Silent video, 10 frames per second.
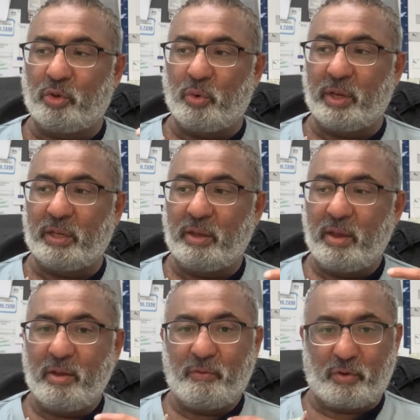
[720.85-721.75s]
going
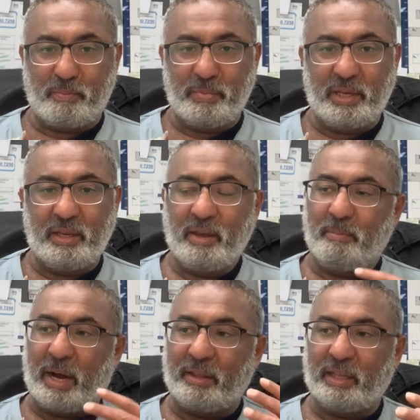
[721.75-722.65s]
for me,
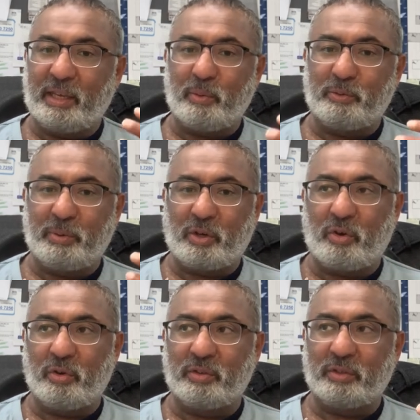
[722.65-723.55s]
but I think it was
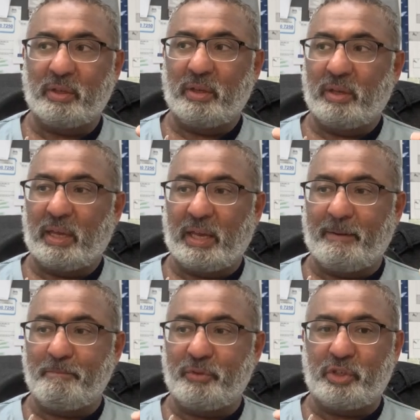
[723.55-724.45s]
because
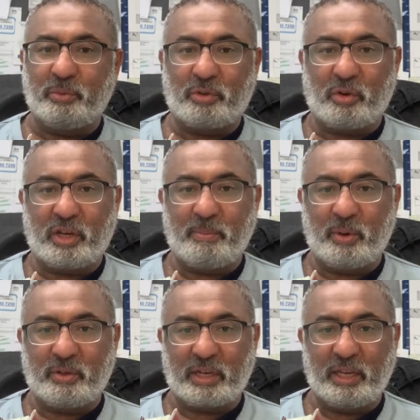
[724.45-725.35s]
she was talking
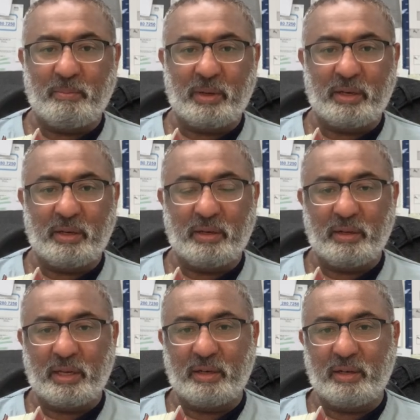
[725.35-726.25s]
about time in
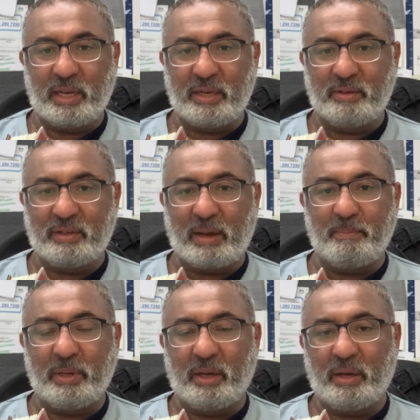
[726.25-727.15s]

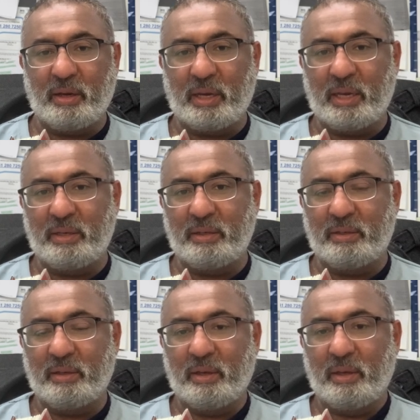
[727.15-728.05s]
Zambia
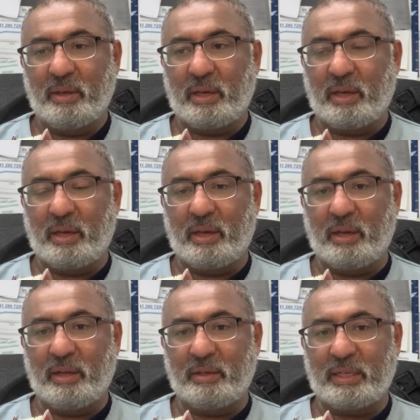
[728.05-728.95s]
and
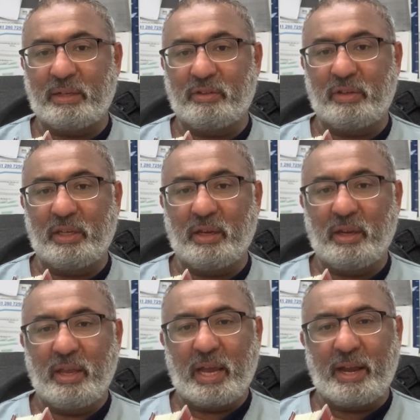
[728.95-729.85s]

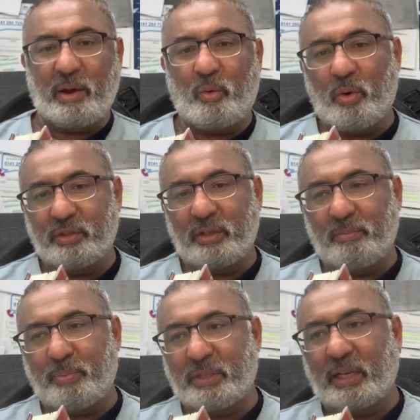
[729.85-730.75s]
Tanzania, and I
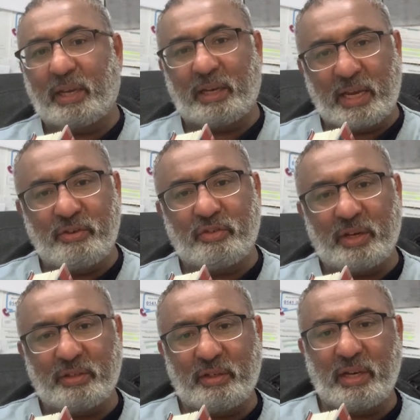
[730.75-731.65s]
wasn't particularly
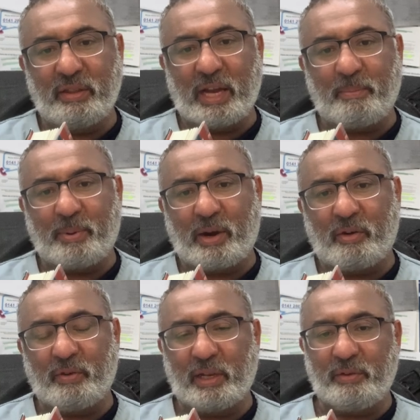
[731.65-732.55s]
interested in that part
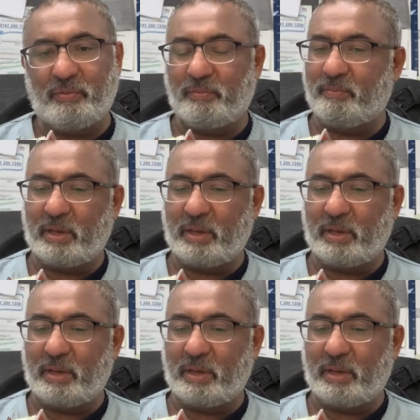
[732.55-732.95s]
of her life.